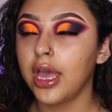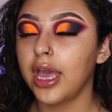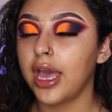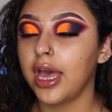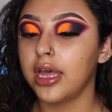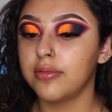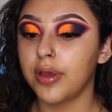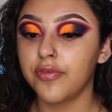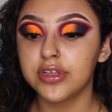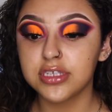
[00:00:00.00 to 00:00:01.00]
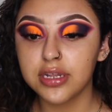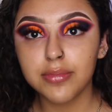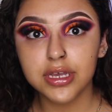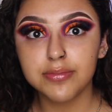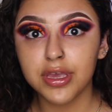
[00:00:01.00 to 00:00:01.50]
And my friend said
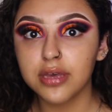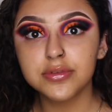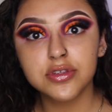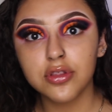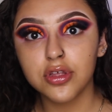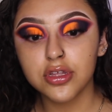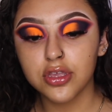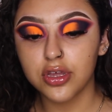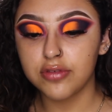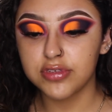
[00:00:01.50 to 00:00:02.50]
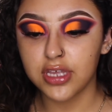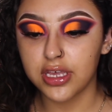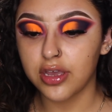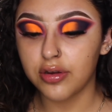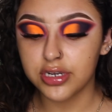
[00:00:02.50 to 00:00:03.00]
my makeup still looked good. It was
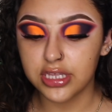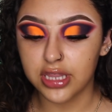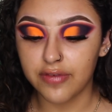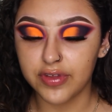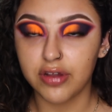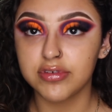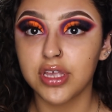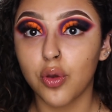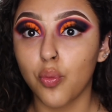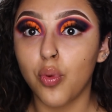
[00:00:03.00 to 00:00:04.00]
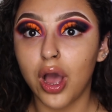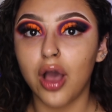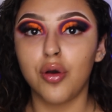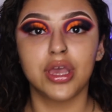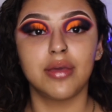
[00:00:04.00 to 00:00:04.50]
like already 11. I was like,
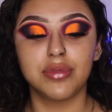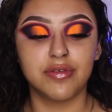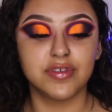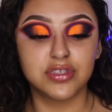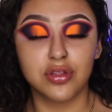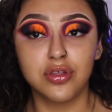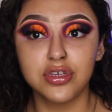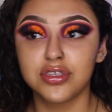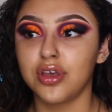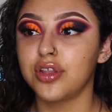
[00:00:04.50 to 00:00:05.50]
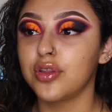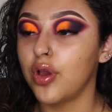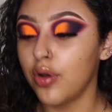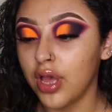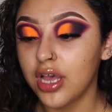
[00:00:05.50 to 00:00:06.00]
wow, I can't believe it still looks good, you
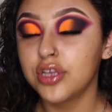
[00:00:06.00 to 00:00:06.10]
know?